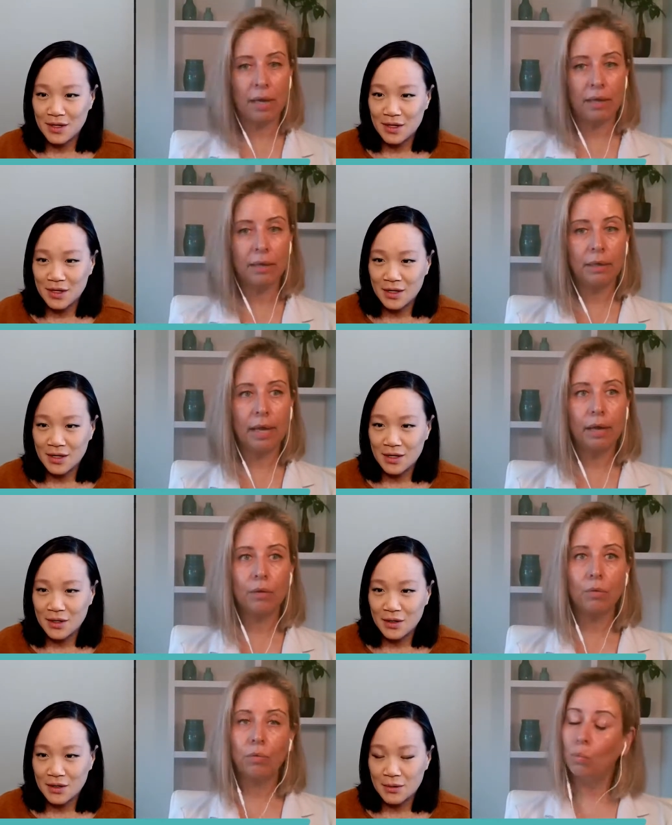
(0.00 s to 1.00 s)
Speaker 1: on like
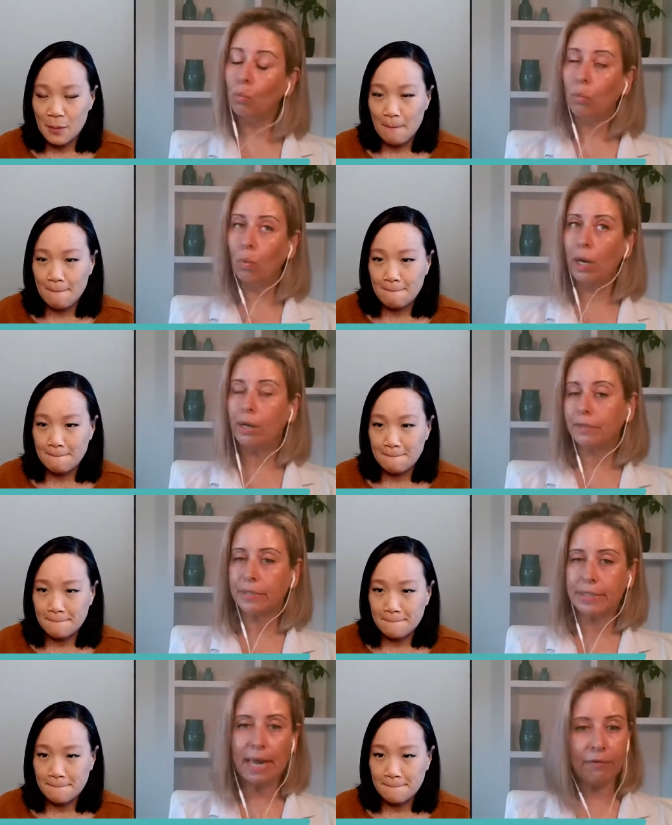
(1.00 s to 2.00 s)
what is
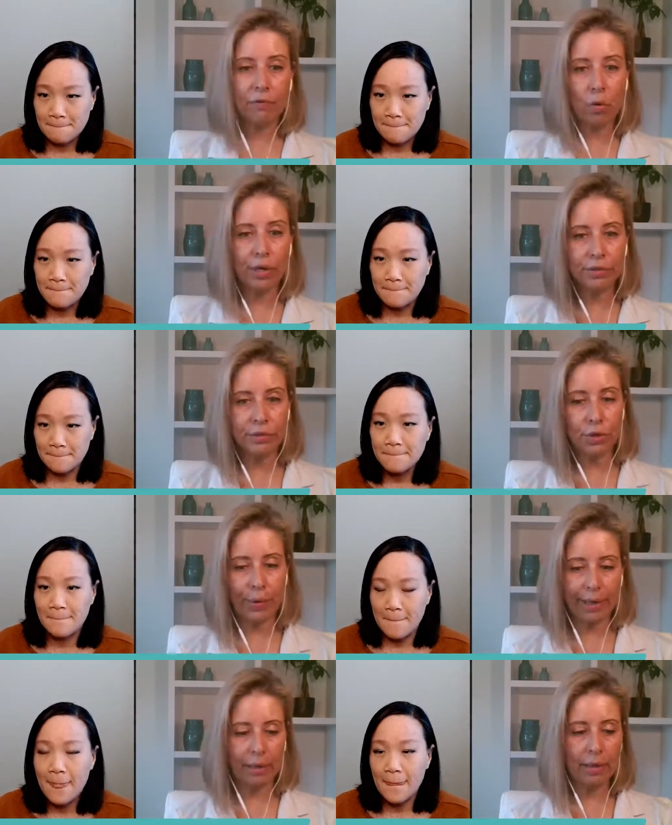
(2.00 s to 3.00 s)
the staph aureus
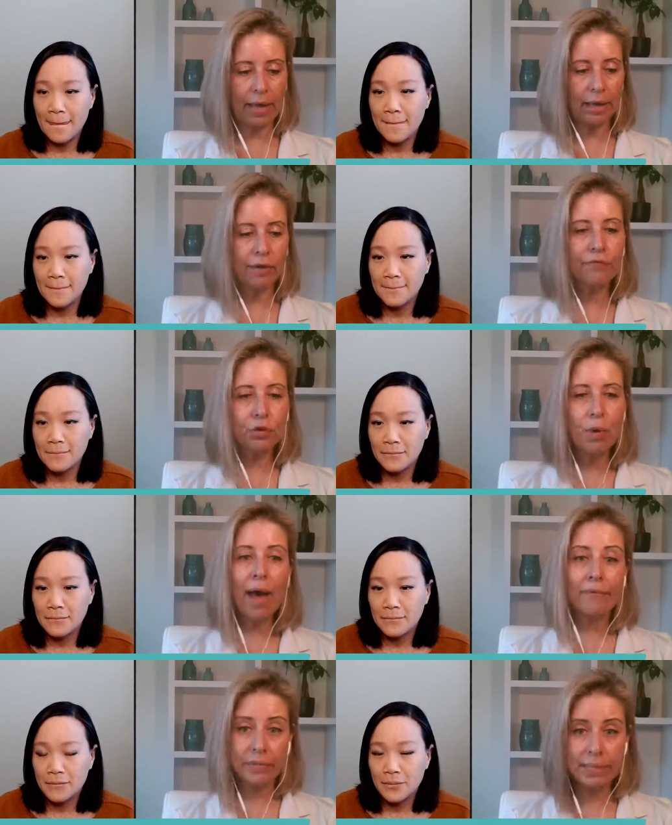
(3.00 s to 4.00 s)
doing? Like if you
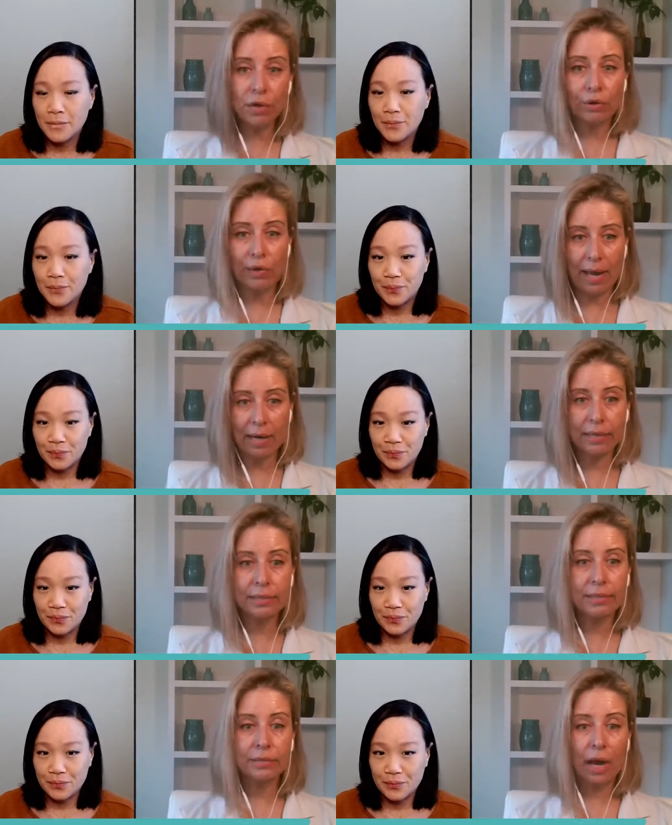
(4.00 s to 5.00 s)
have
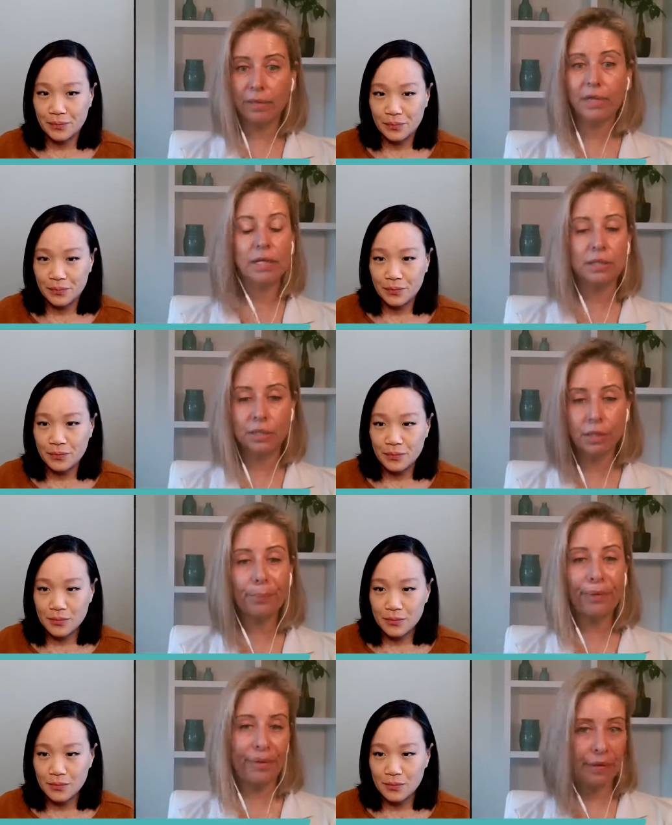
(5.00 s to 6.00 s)
cellulitis, I think it's
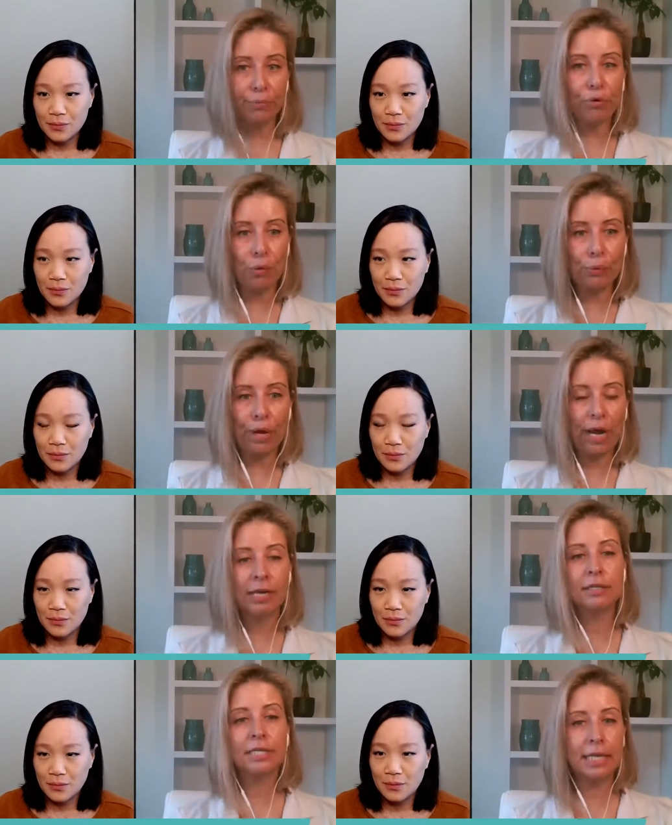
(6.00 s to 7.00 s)
completely
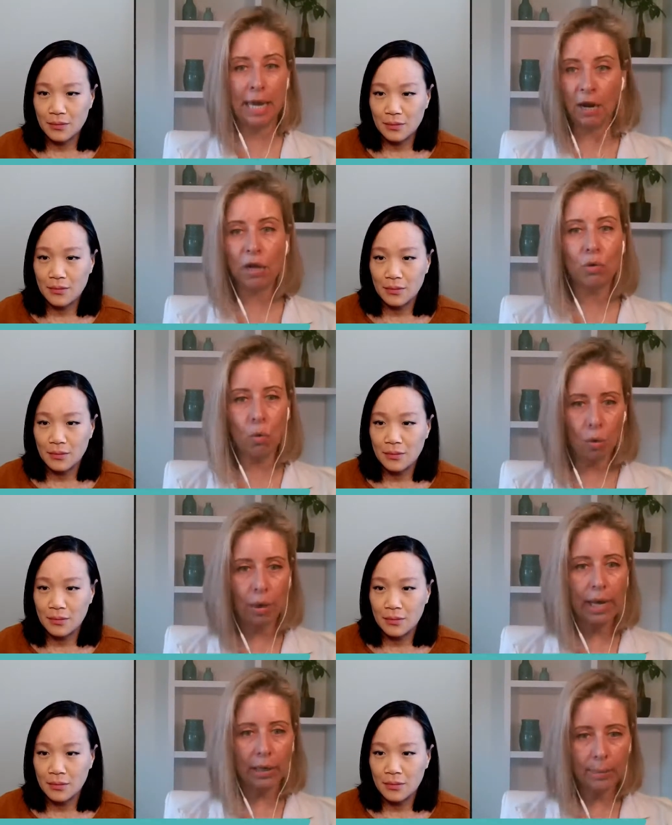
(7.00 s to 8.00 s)
appropriate to get on oral
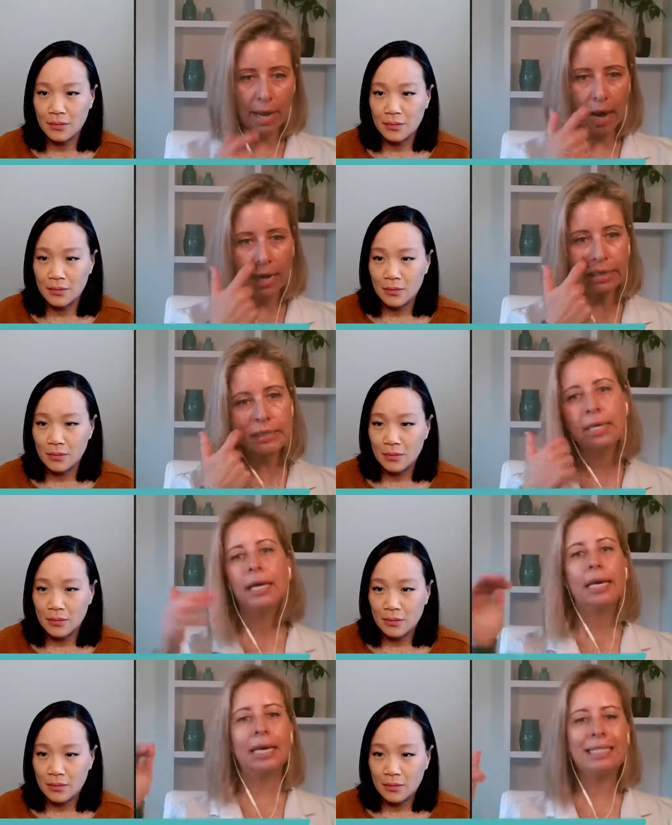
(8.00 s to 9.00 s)
antibiotics.
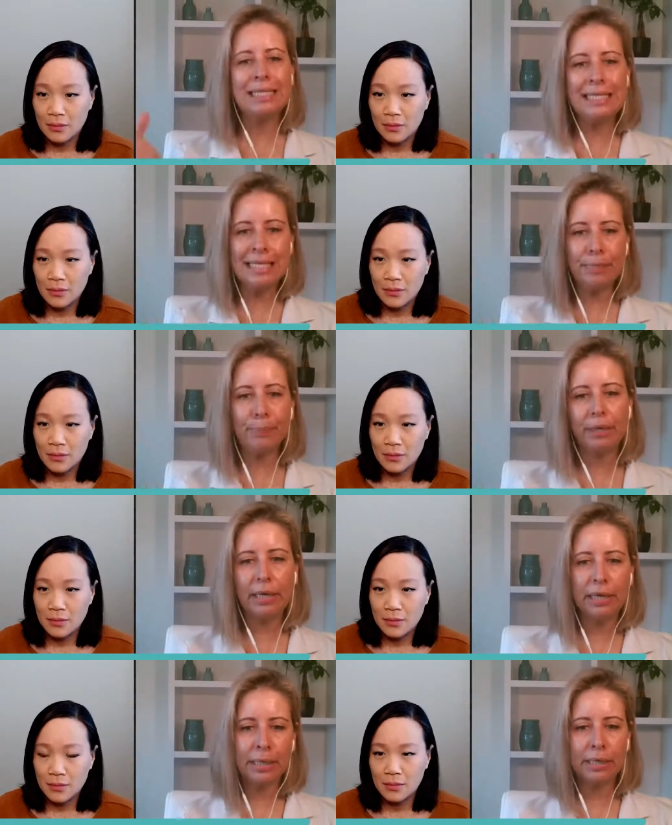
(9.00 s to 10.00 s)
It's deep
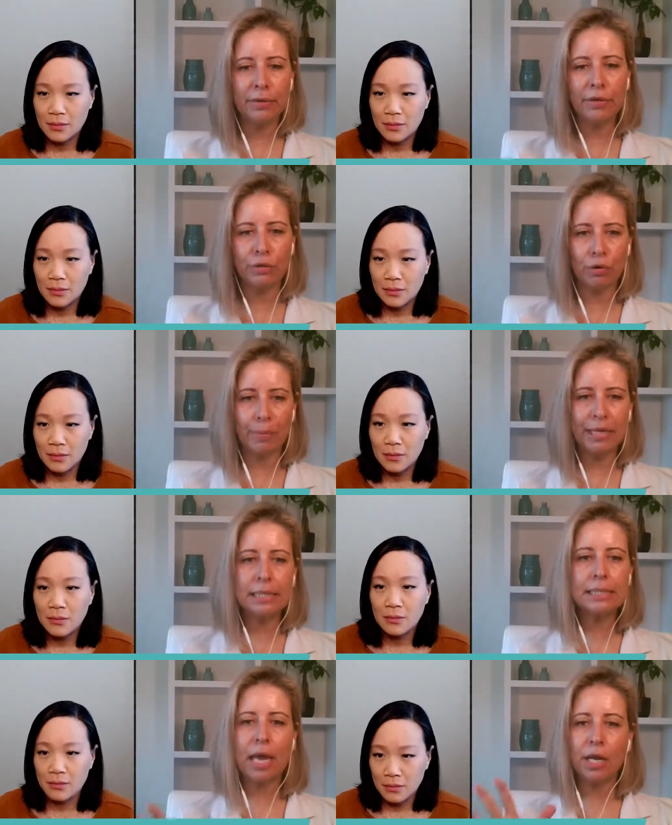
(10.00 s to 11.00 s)
in the
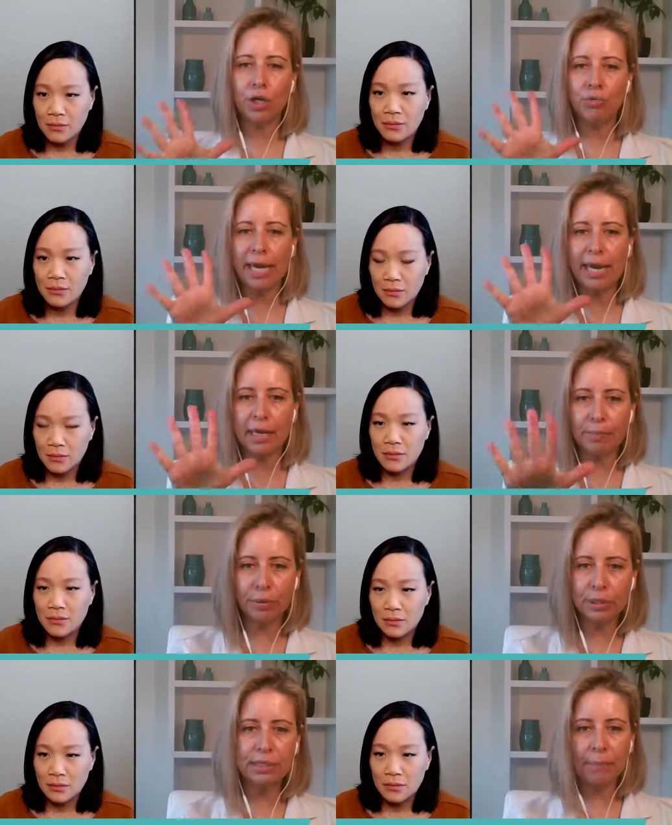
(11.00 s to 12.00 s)
dermis and you can't
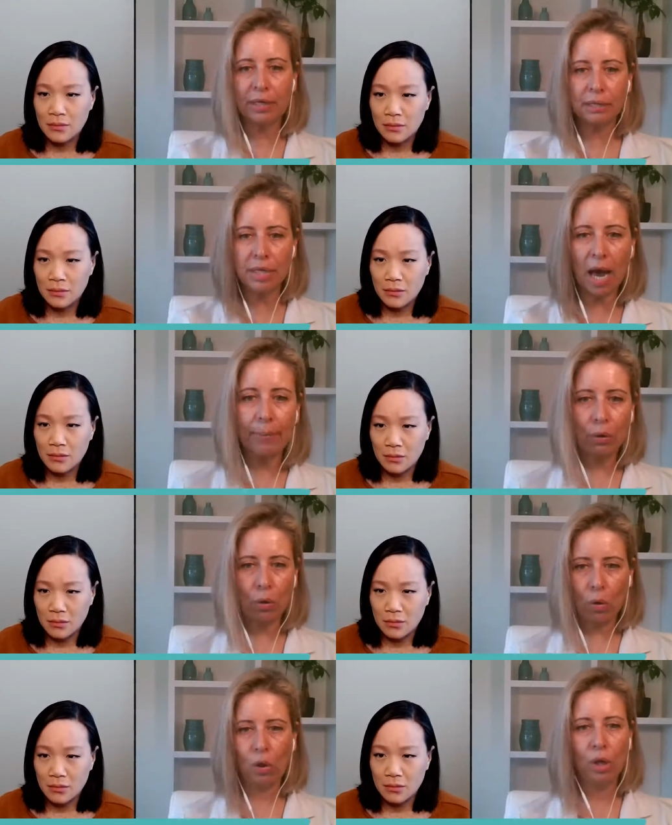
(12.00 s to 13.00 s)
put something
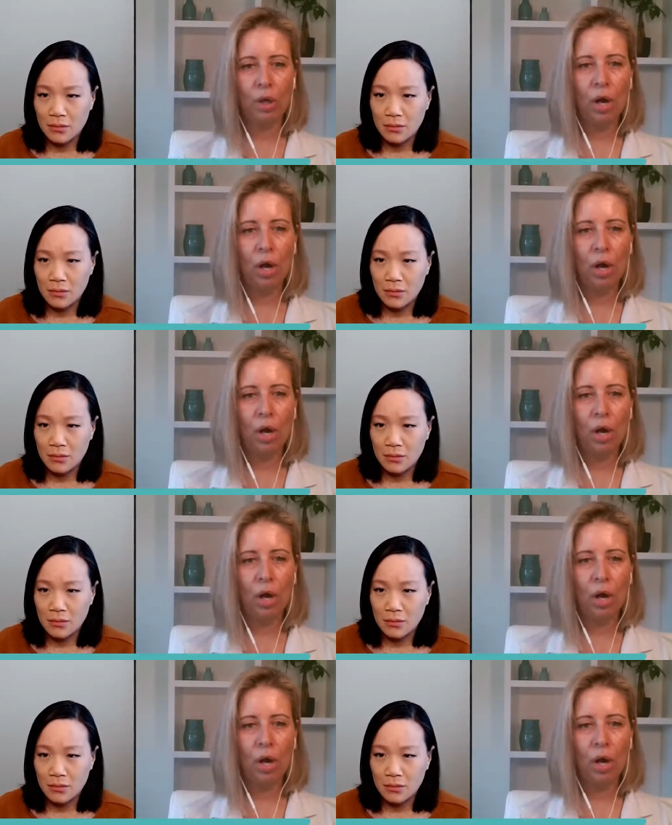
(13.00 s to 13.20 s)
topical